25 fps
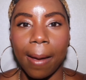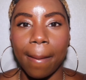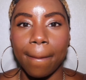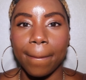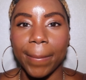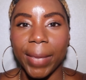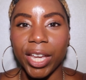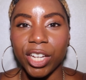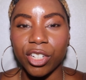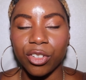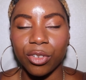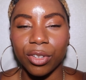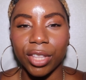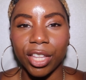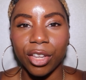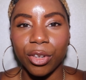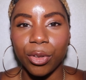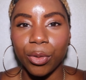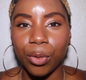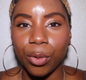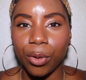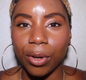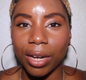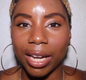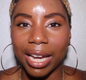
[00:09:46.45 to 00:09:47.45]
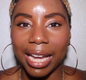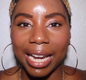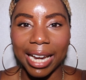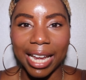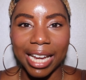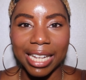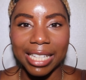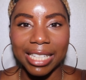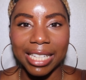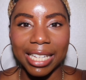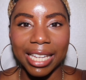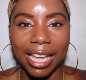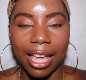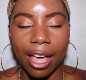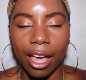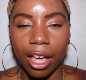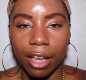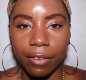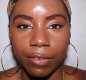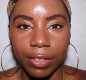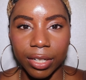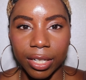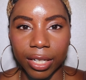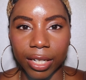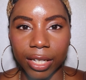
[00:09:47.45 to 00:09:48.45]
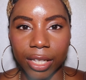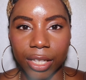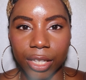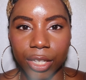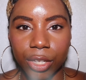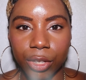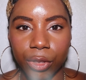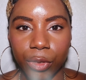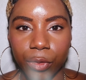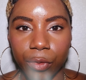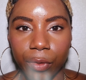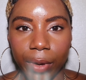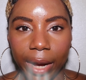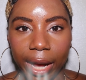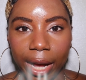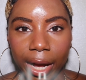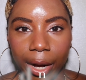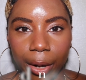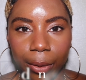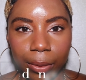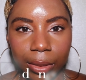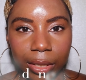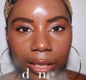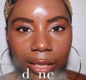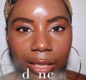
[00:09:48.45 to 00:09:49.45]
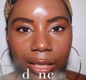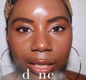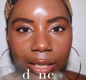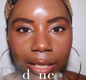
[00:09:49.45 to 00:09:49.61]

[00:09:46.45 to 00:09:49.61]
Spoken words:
Make sure that you're collecting evidence throughout.